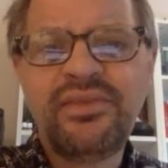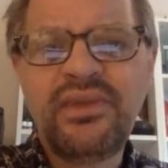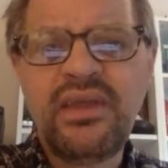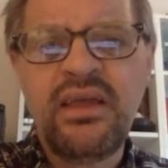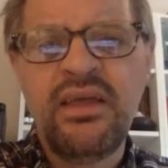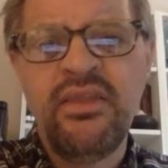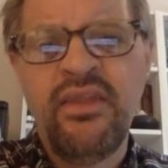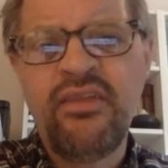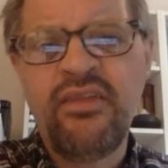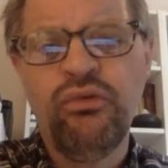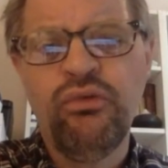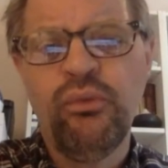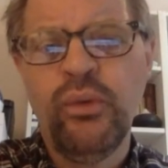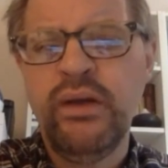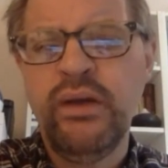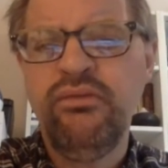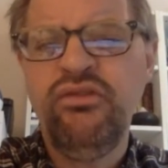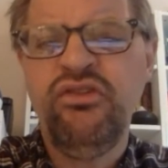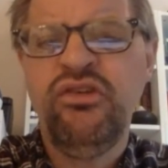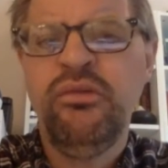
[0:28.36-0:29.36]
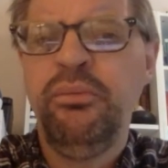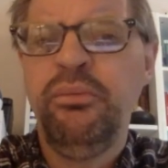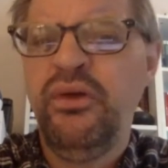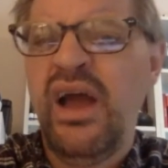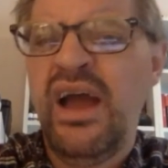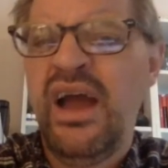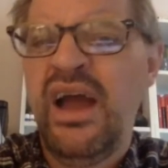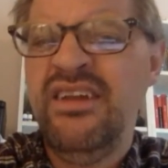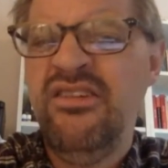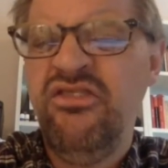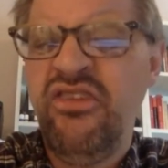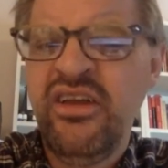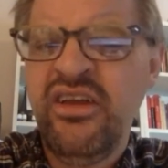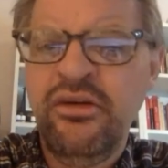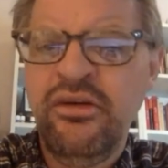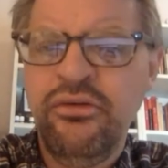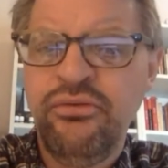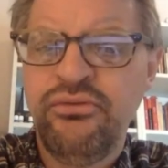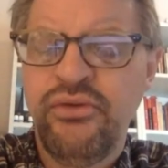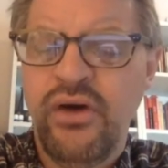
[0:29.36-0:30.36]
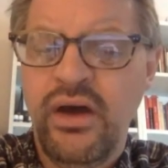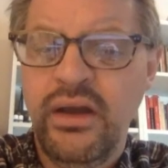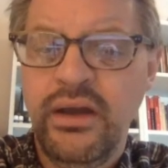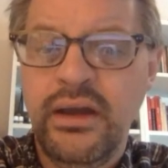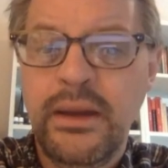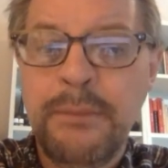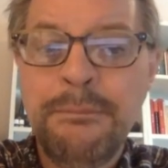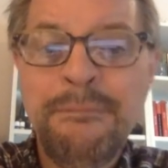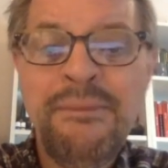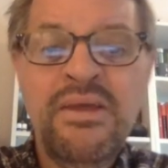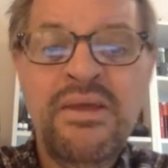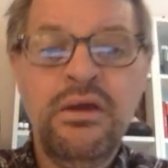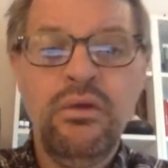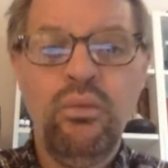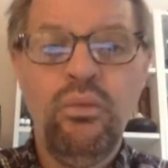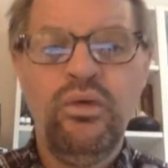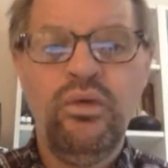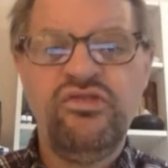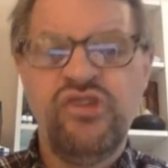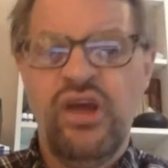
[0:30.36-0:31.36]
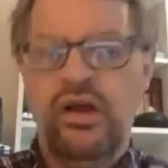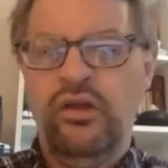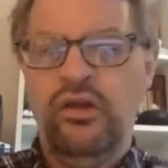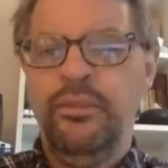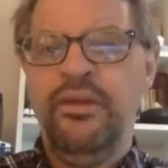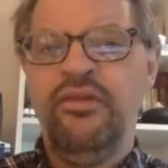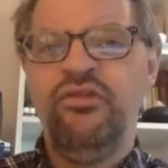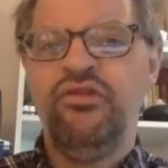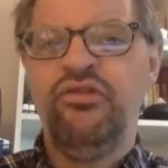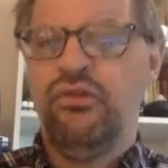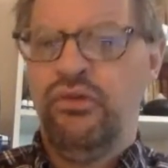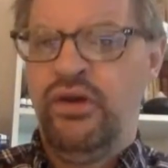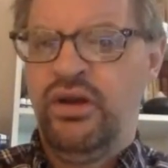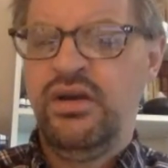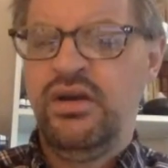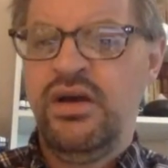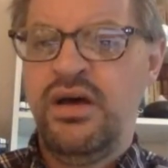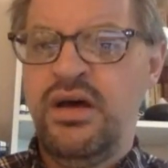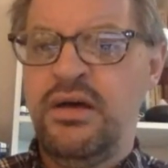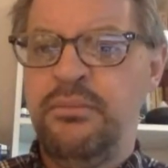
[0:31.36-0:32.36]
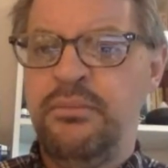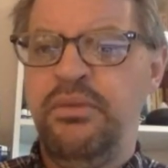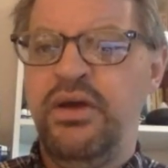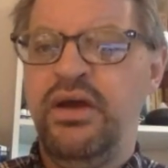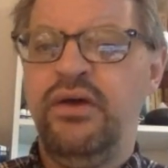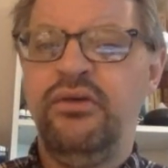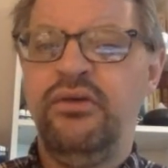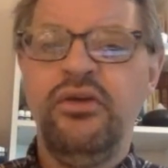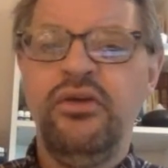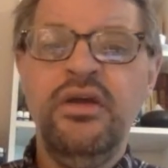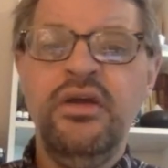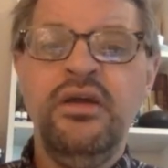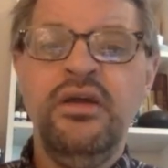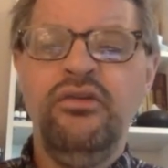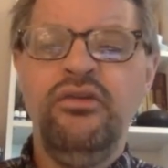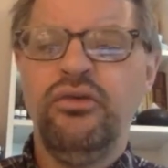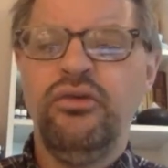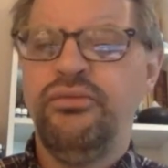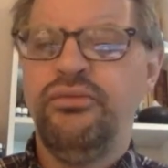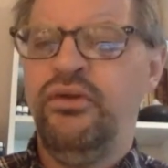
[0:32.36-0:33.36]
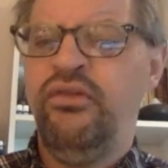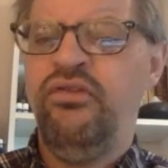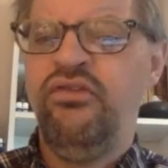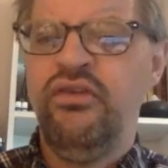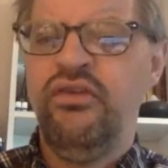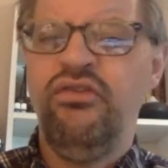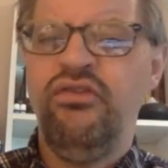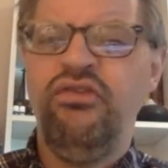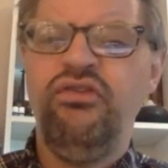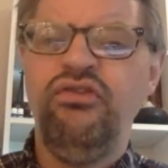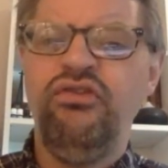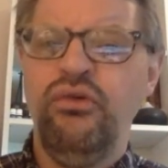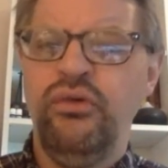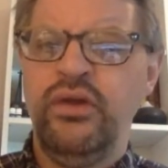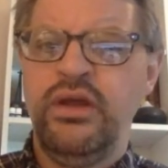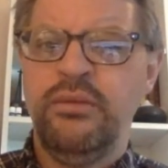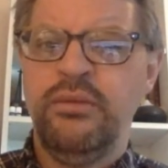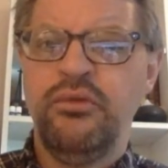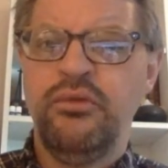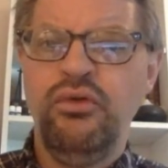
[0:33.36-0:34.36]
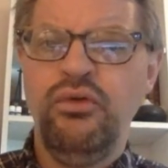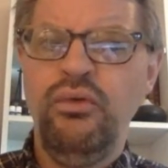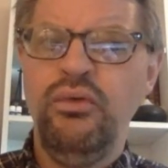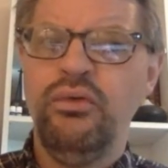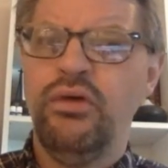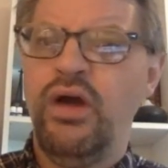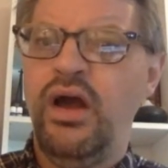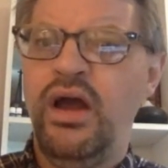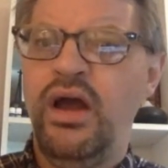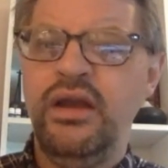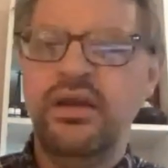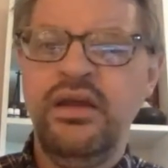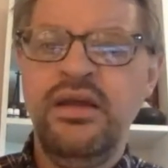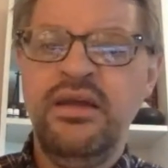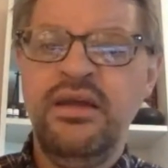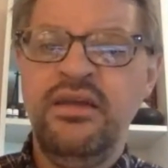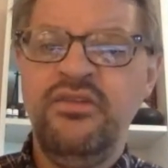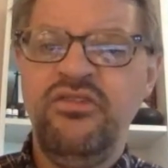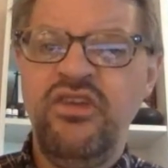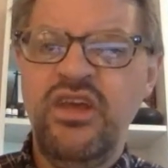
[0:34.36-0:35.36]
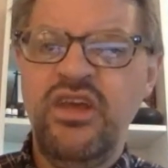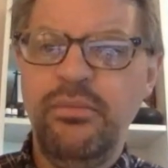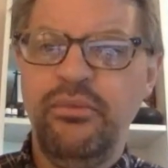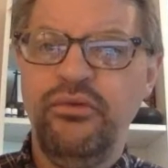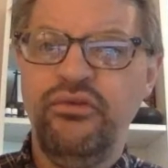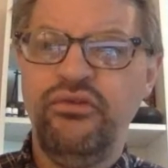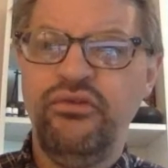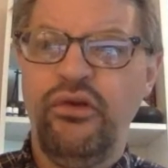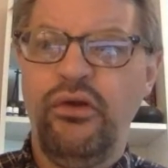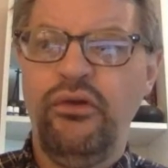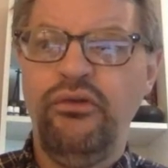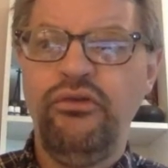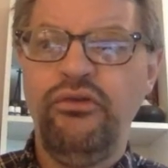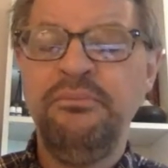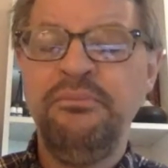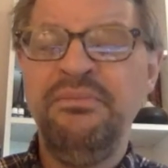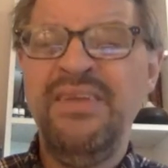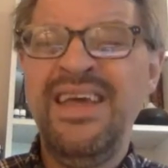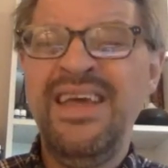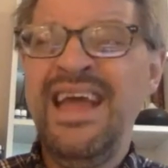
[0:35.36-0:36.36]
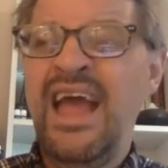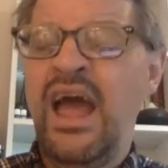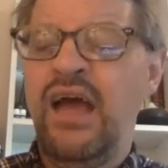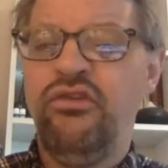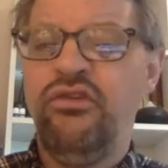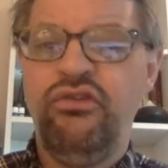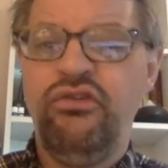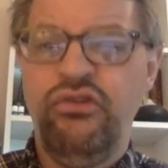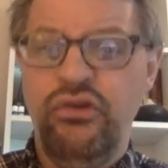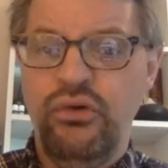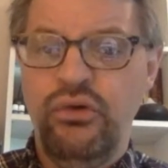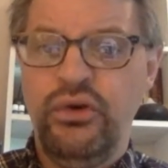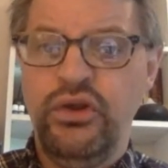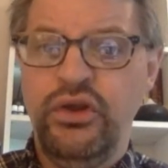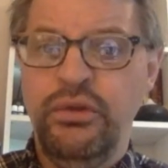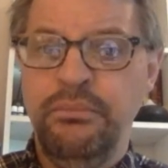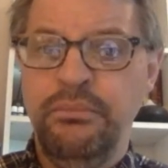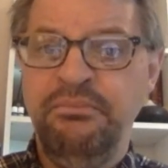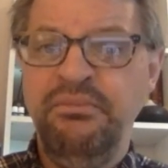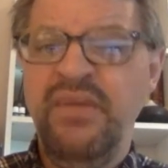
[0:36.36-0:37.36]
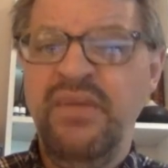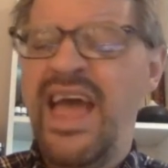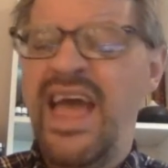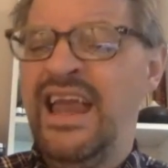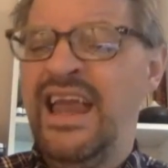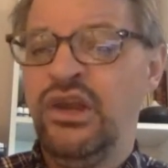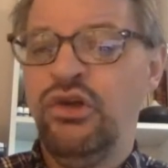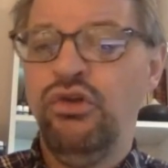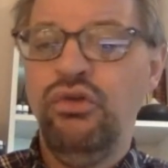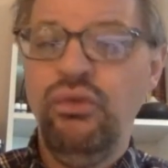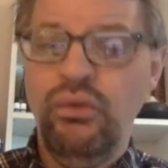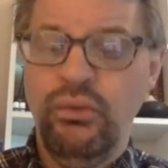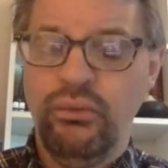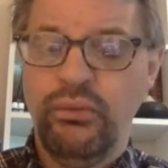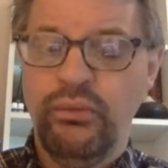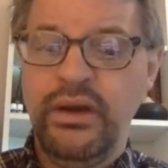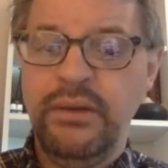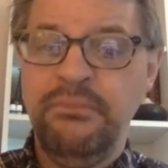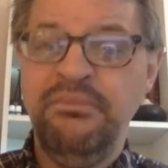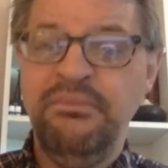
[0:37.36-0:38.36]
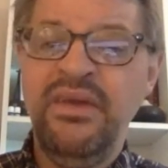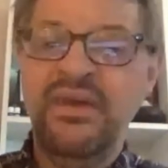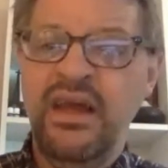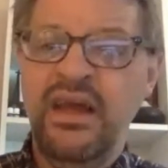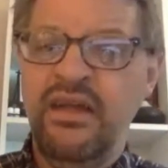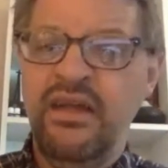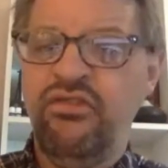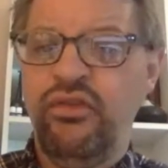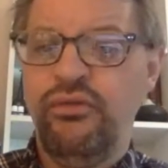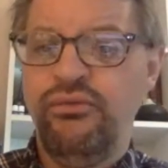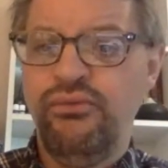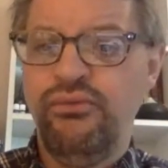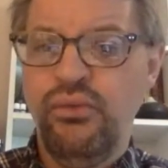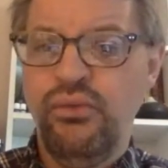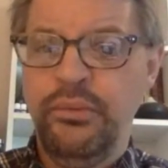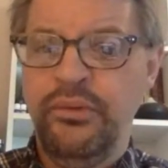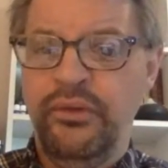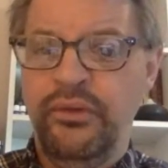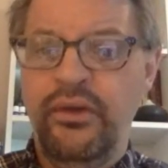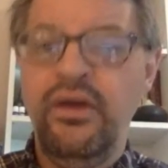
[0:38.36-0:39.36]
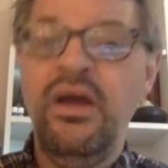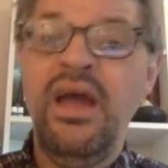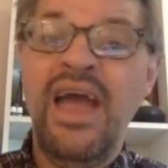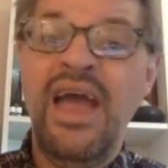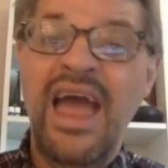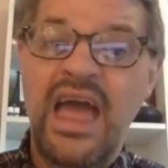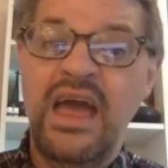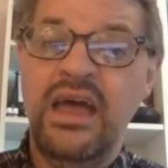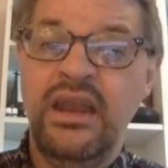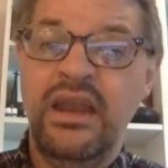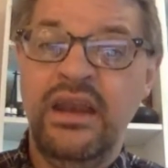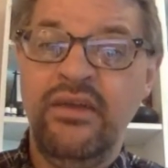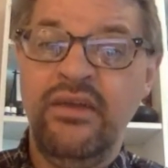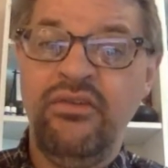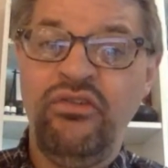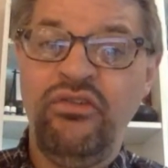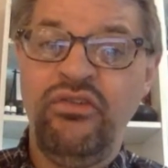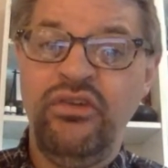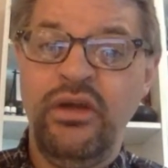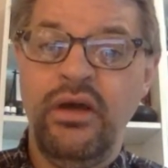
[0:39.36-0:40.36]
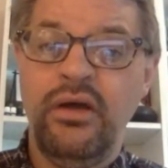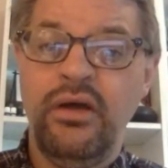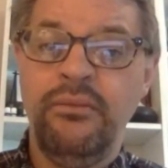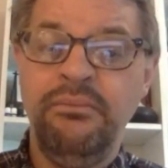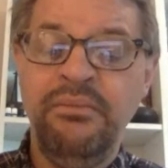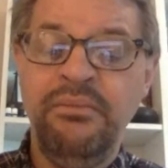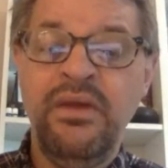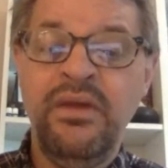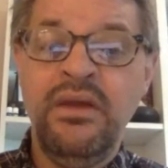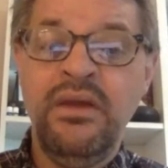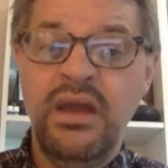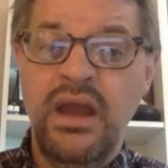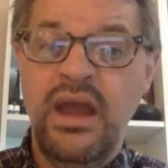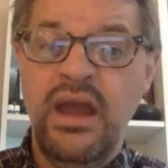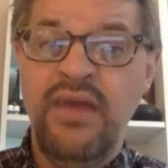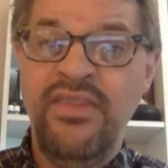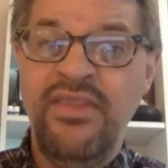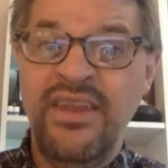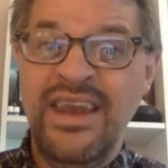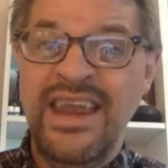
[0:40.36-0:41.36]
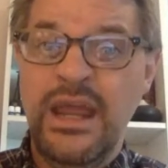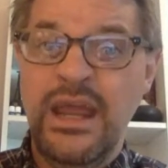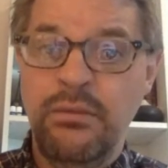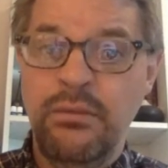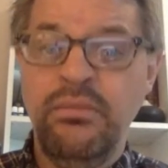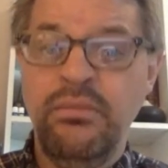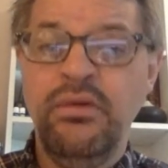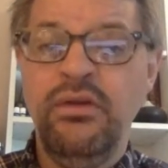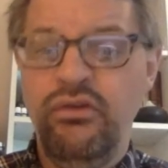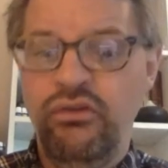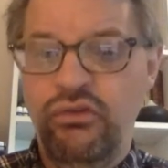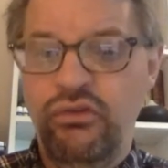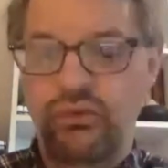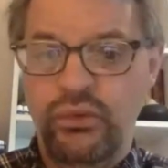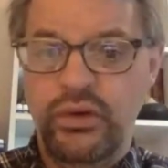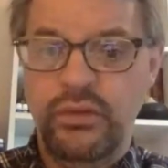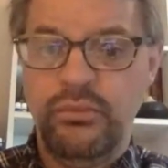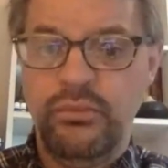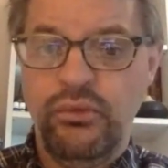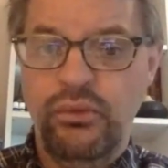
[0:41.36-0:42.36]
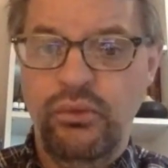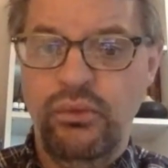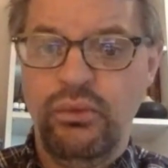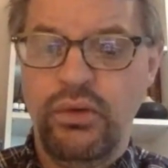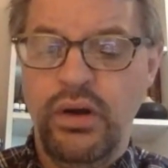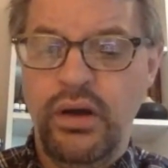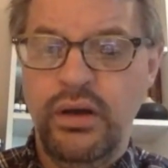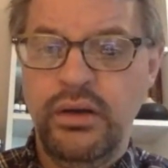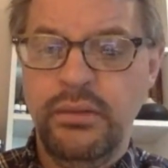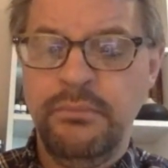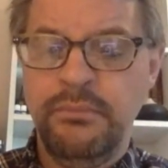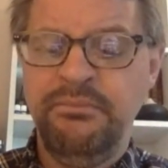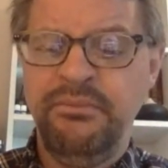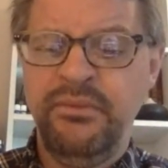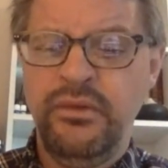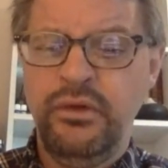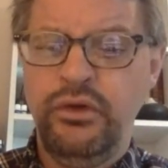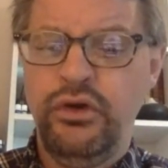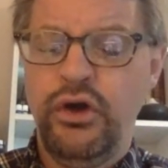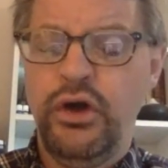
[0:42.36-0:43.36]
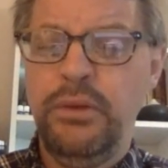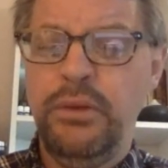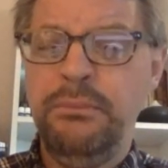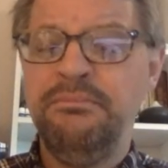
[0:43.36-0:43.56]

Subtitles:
that's a way of simply identifying which elements are in a compound. So, for instance, sodium chloride, table salt, has sodium and chlorine, hence the formula NaCl and the name sodium chloride. Okay.